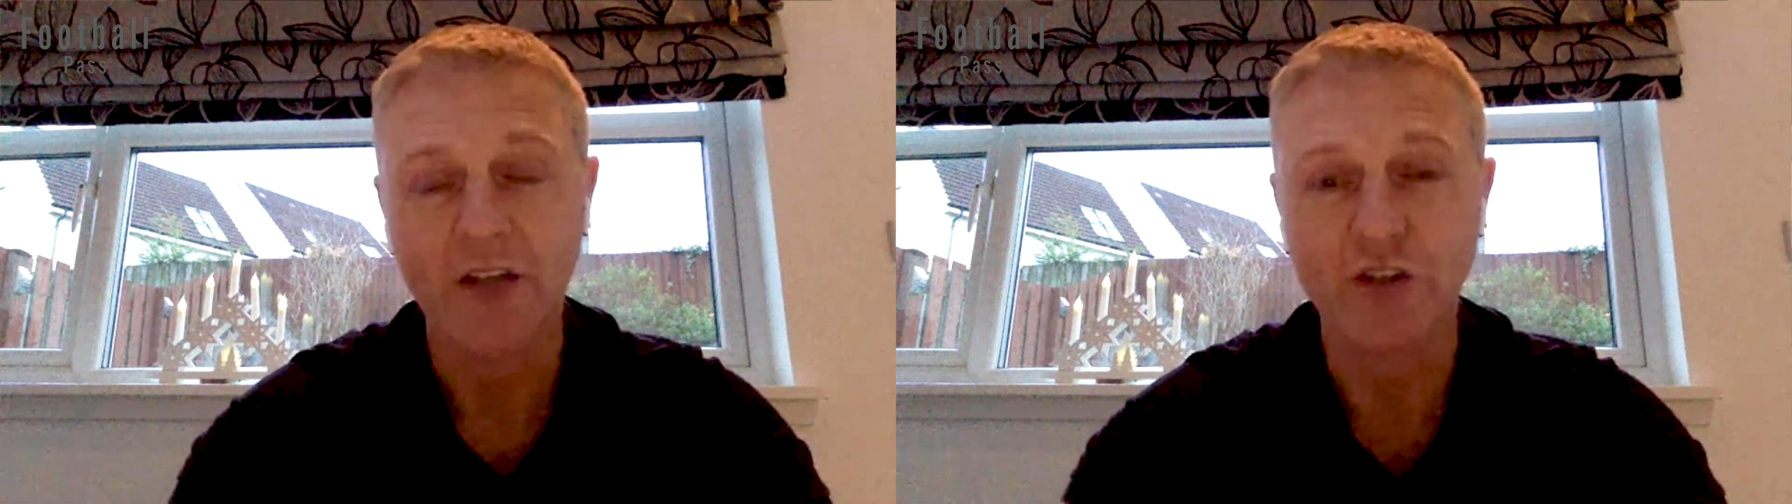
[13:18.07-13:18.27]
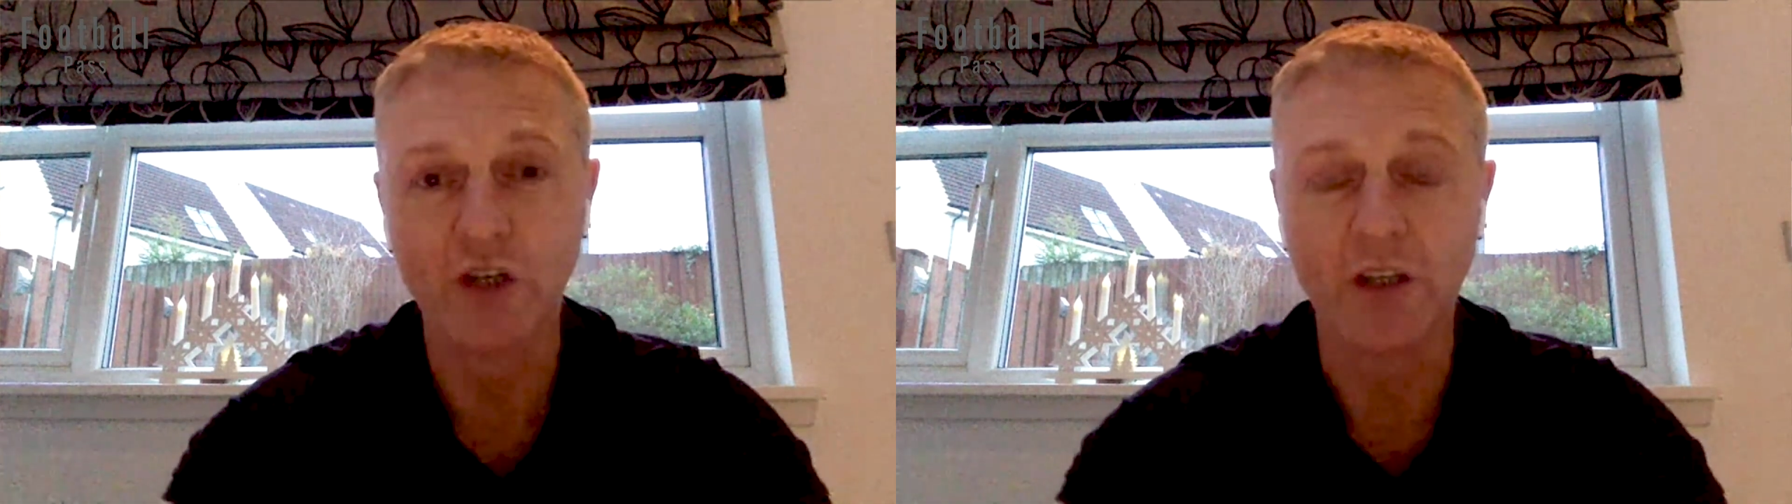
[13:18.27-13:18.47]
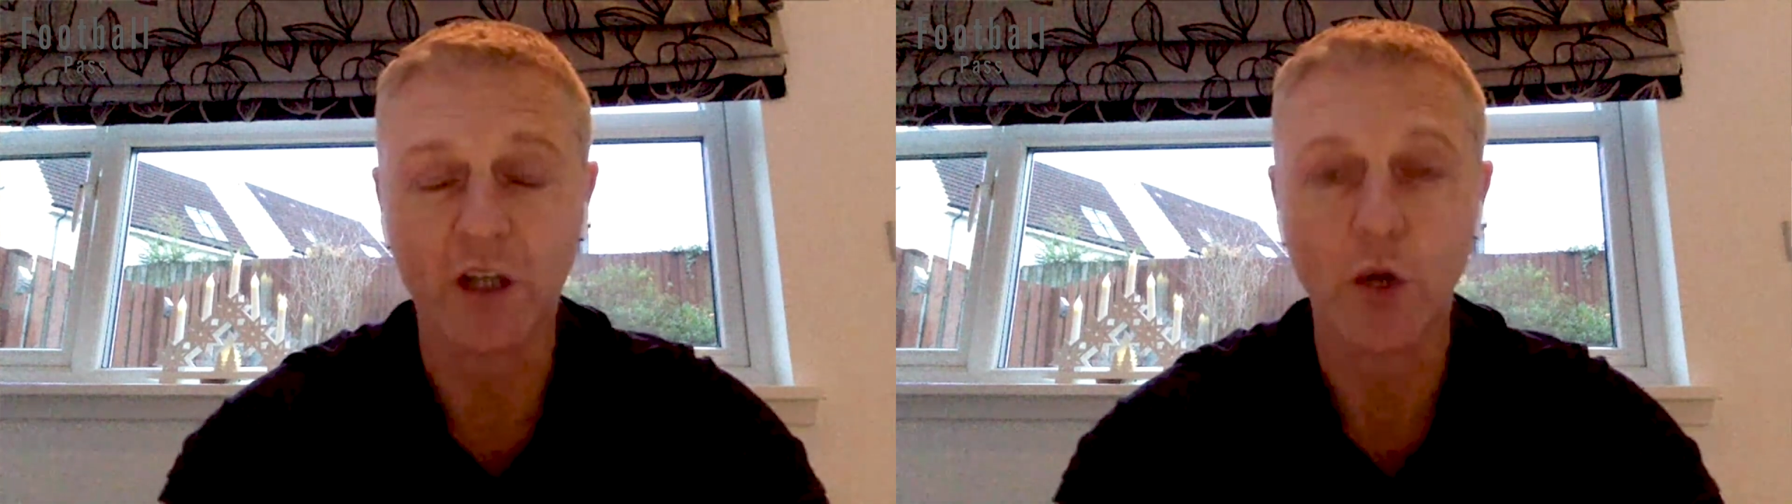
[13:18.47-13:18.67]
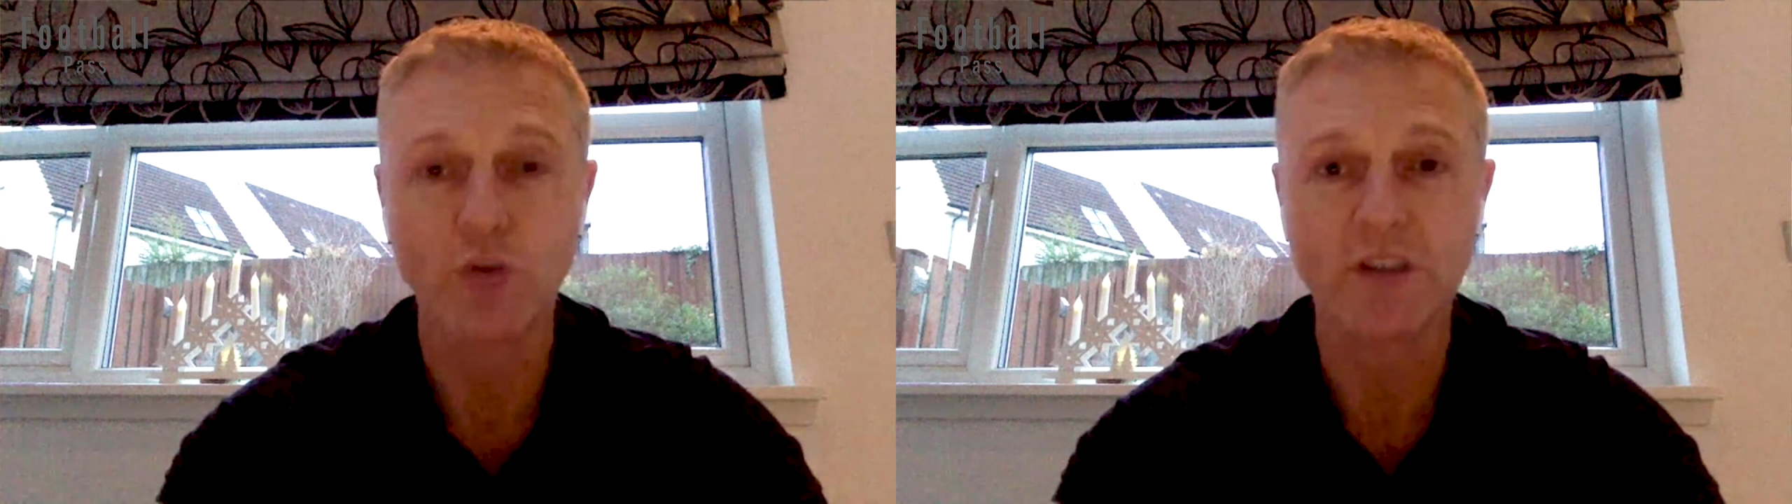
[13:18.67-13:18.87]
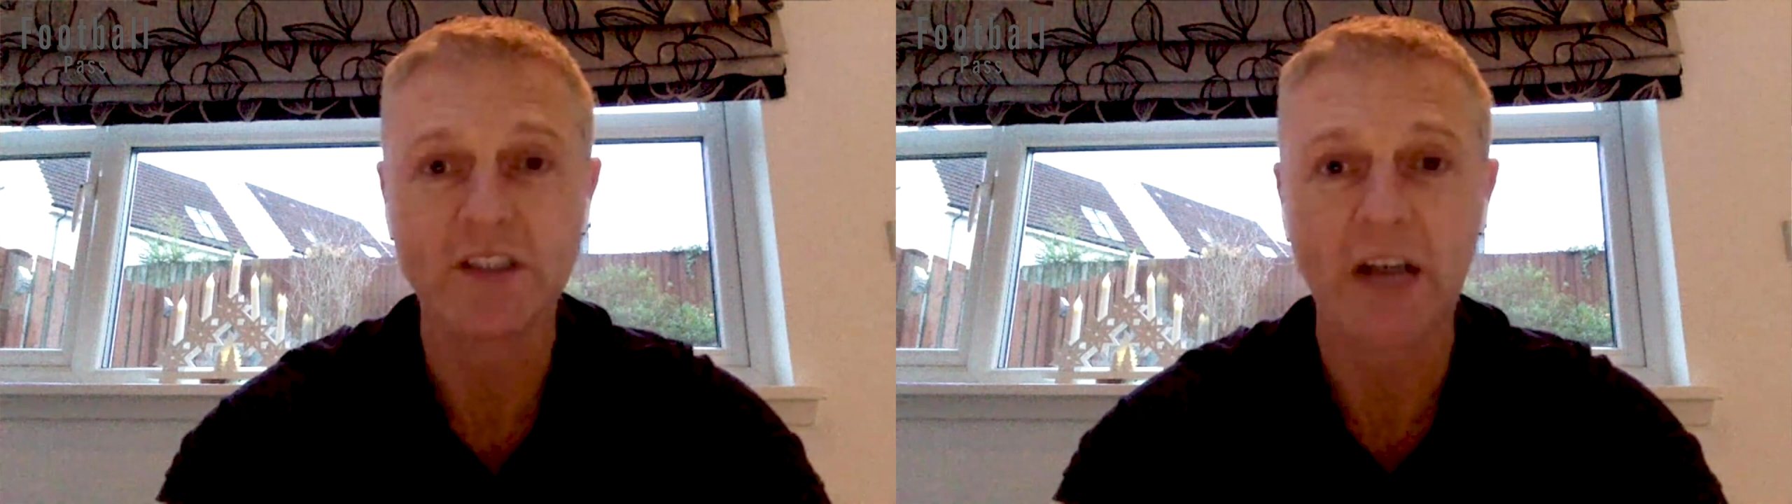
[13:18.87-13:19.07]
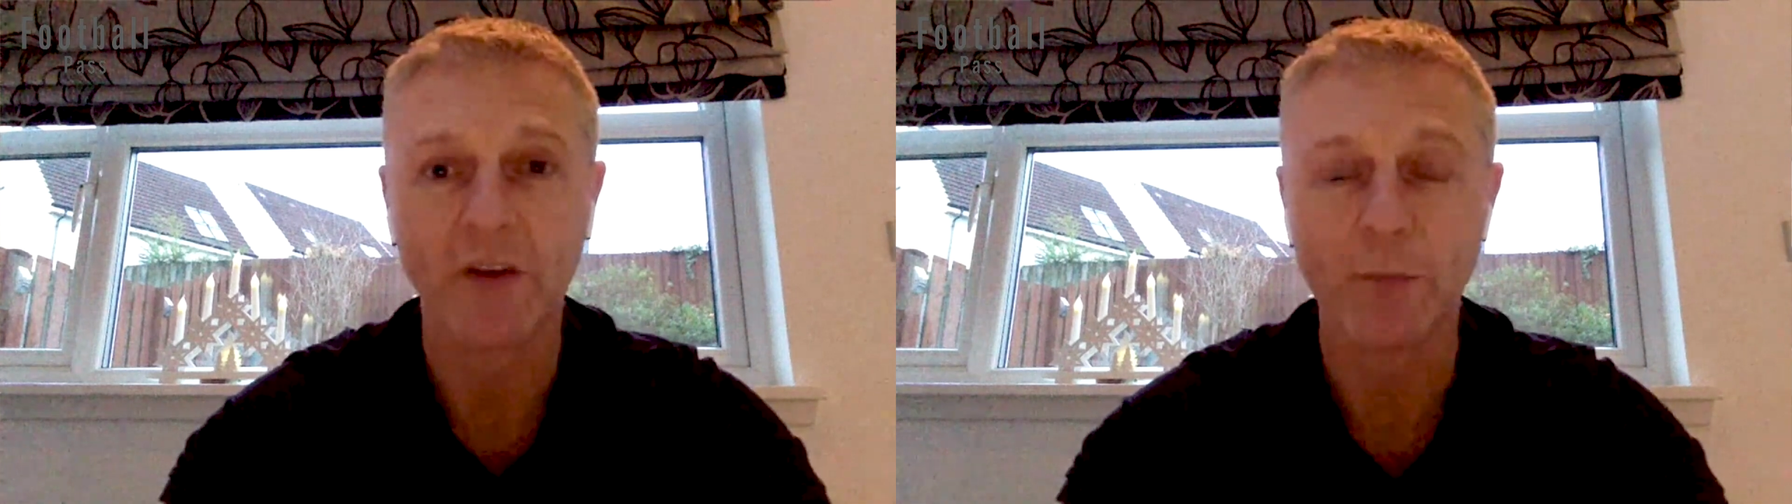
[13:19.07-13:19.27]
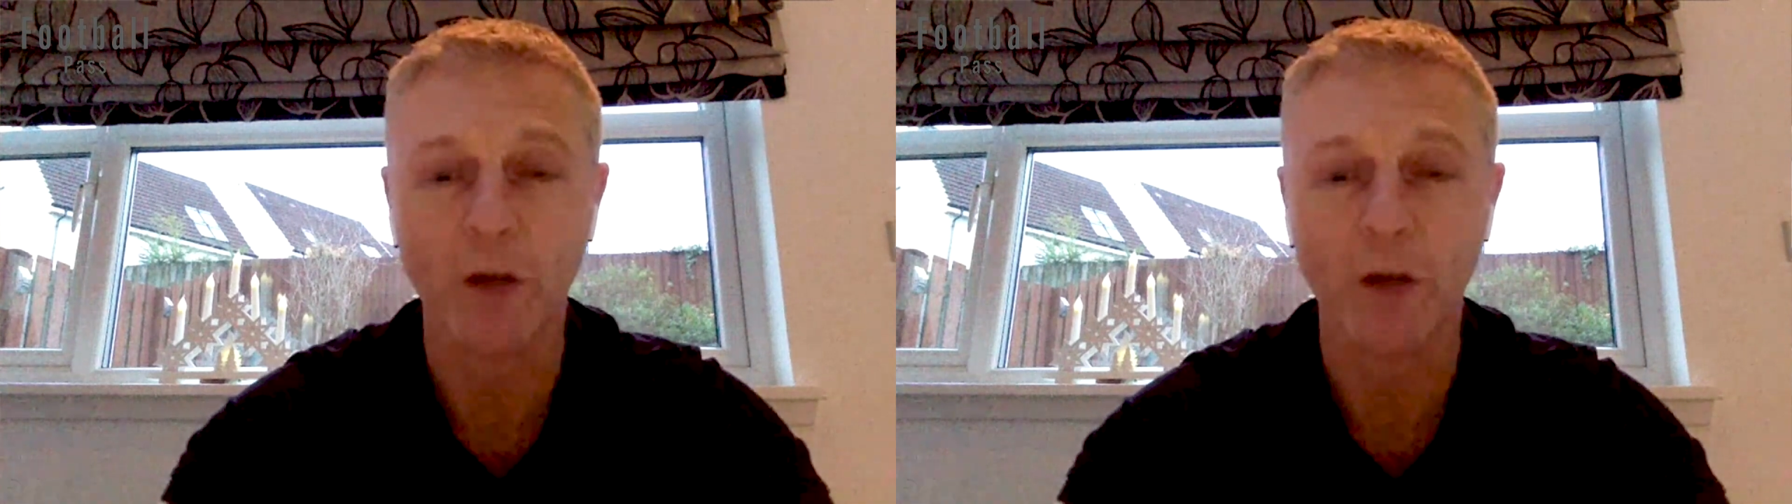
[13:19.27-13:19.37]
certainly the coaching staff at